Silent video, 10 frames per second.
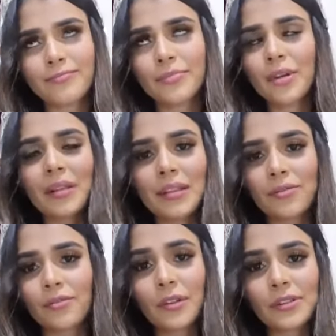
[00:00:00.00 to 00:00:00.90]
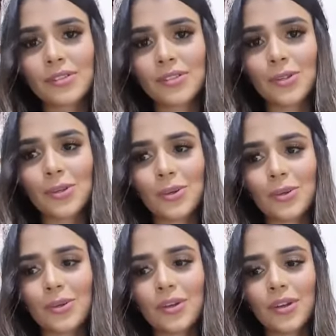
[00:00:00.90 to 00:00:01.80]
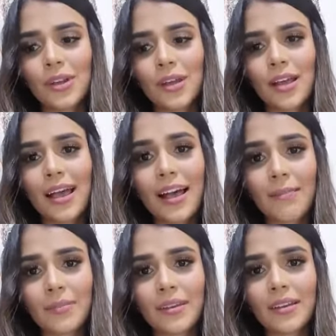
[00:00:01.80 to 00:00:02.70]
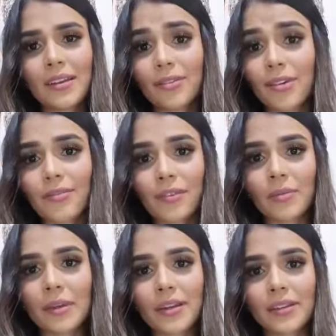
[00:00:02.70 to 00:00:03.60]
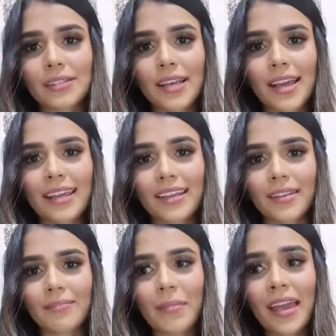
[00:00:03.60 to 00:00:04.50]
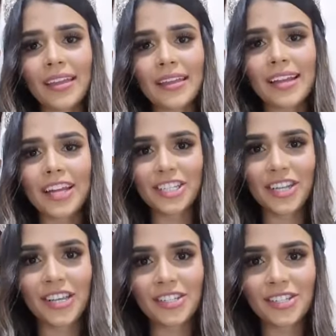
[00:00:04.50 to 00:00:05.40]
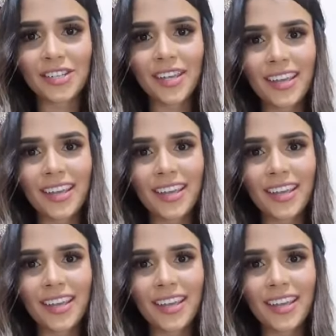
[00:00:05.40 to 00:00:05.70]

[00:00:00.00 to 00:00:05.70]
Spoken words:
probably feel so happy and grateful because I can make a change.